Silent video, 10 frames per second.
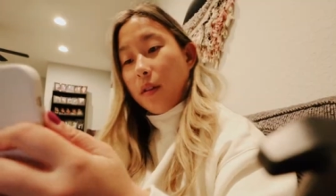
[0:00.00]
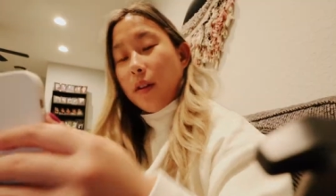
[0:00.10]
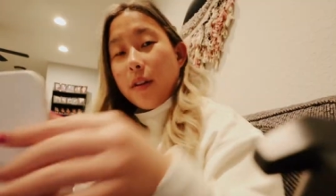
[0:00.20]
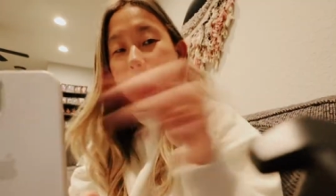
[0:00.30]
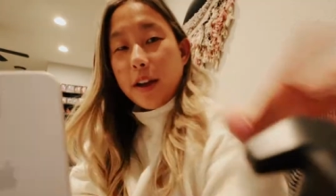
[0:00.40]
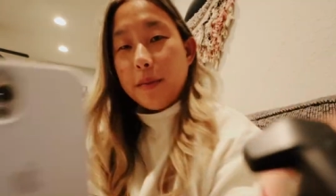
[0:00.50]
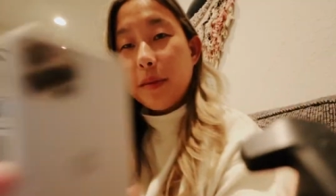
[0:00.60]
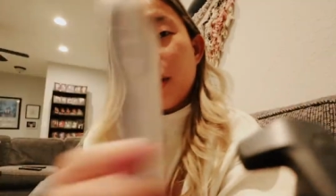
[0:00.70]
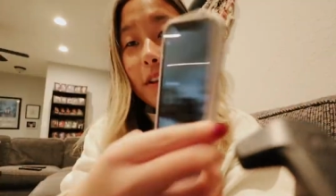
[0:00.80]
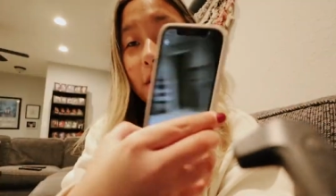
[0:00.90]
Okay,
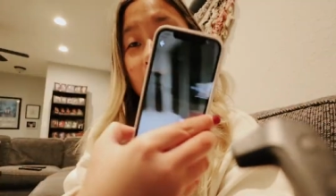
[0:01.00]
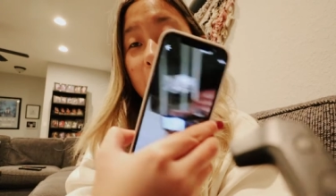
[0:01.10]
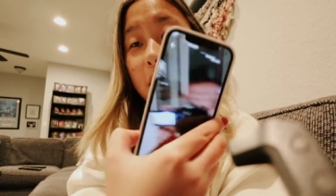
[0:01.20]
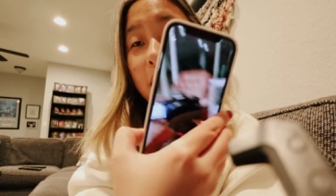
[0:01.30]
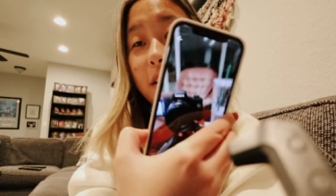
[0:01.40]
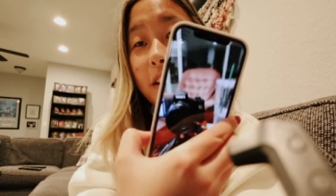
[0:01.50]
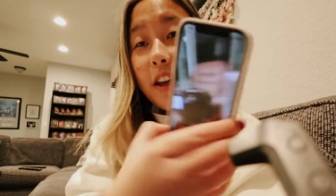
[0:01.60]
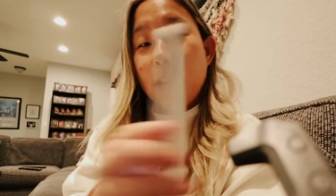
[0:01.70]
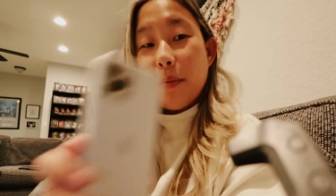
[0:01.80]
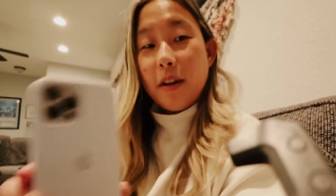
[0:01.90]
so I got it on the
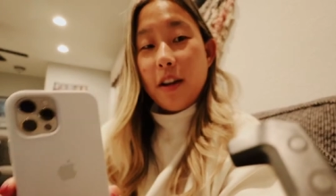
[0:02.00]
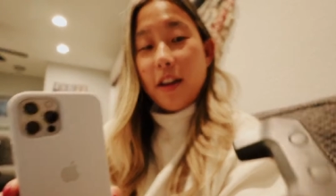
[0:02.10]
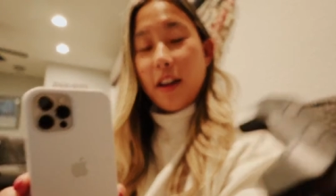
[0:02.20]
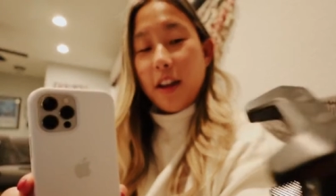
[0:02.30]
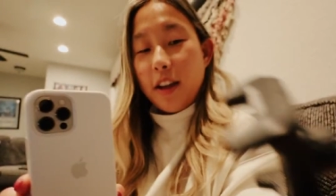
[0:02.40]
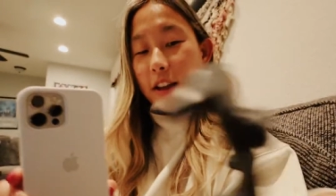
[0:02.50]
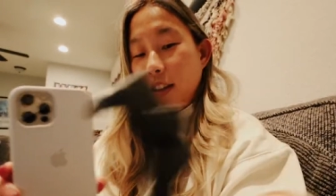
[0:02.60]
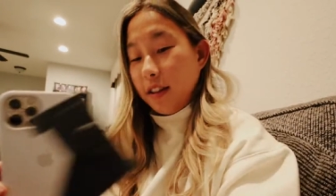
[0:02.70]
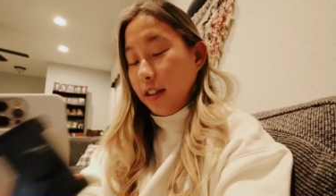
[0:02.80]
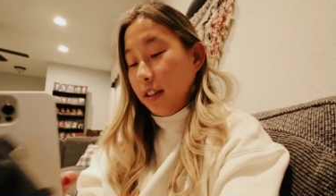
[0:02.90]
camera,
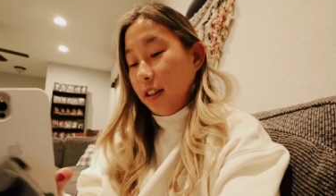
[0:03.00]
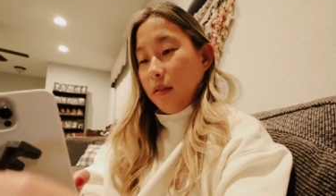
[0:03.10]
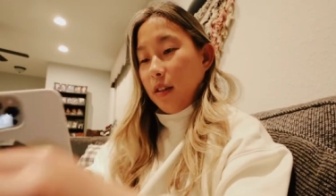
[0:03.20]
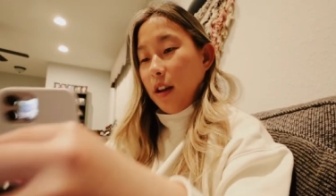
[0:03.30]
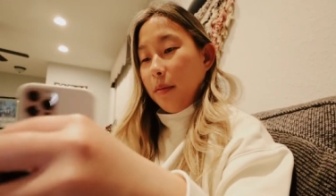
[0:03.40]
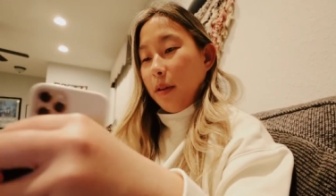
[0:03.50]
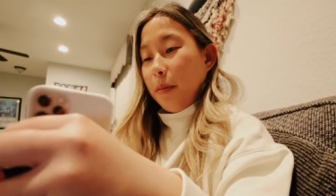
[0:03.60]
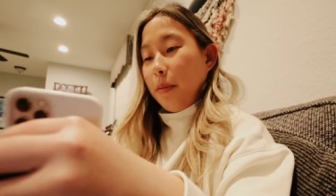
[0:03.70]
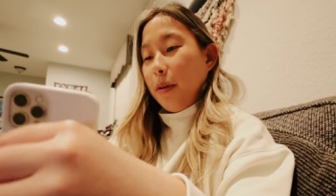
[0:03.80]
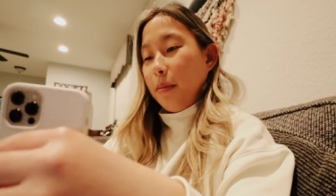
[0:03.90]
and now I'm gonna
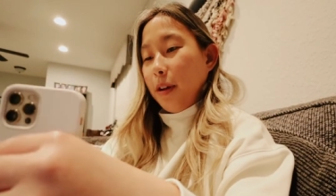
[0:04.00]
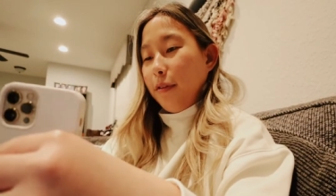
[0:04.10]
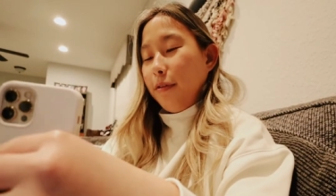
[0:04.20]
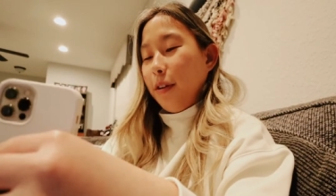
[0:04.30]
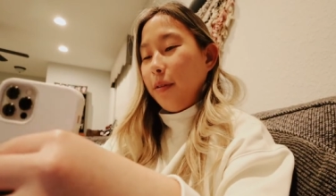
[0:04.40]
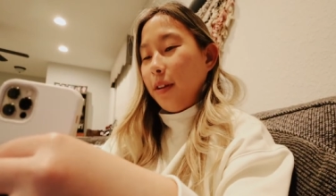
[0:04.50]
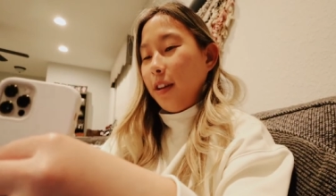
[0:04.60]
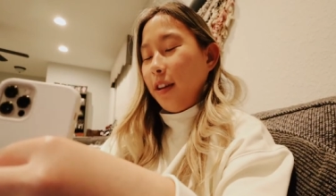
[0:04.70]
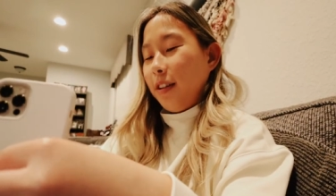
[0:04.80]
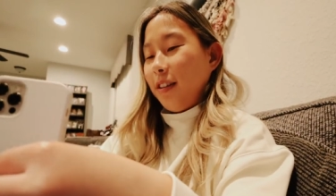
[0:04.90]
put my phone in
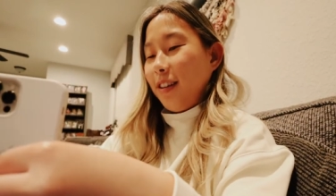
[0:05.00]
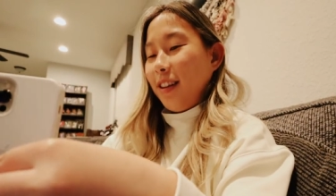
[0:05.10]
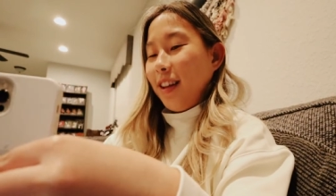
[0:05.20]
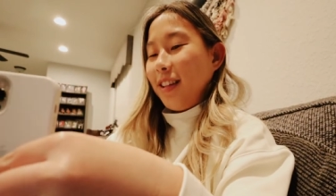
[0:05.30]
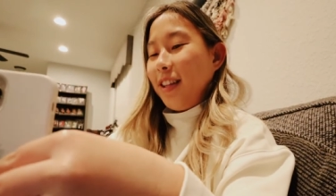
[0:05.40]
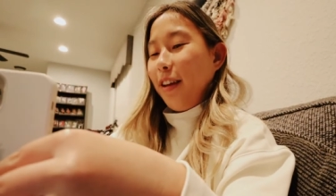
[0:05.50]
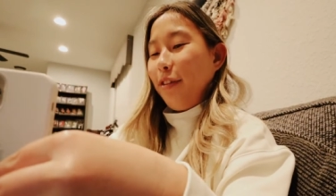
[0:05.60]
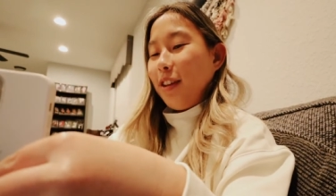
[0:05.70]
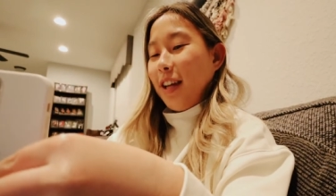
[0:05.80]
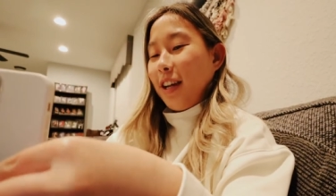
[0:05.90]
here, and let's see if
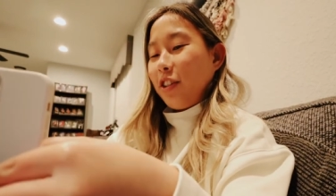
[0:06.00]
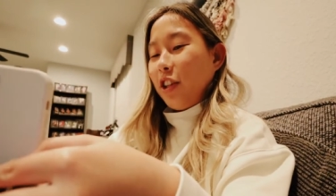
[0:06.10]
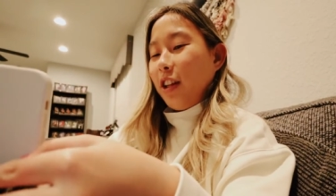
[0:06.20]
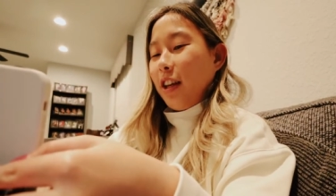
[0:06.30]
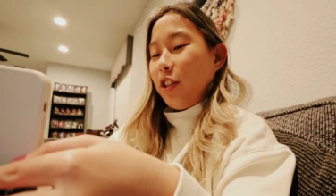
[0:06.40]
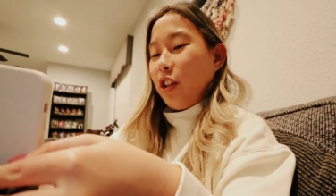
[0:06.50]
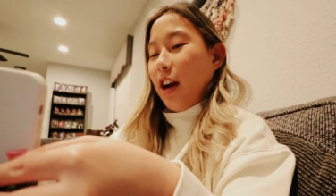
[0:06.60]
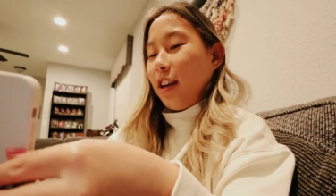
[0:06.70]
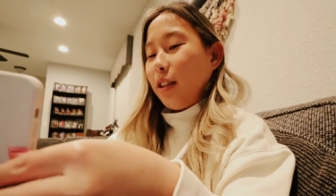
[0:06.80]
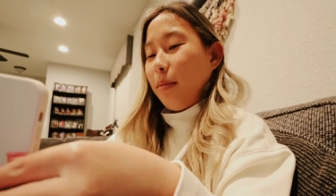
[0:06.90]
this actually like
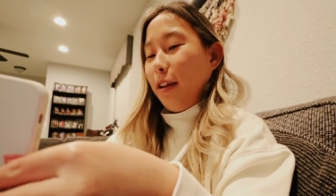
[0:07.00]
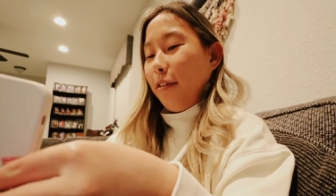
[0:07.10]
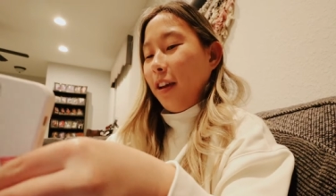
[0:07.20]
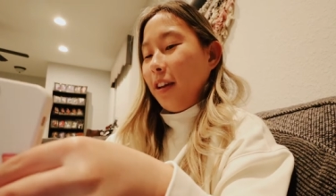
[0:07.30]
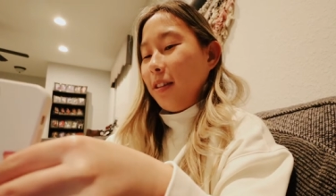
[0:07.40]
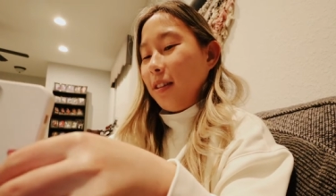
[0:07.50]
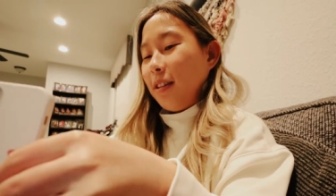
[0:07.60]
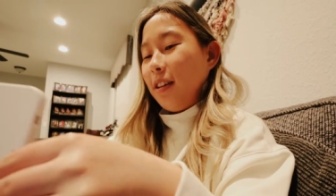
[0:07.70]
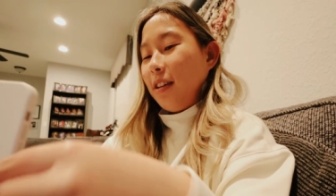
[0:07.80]
tracks my face.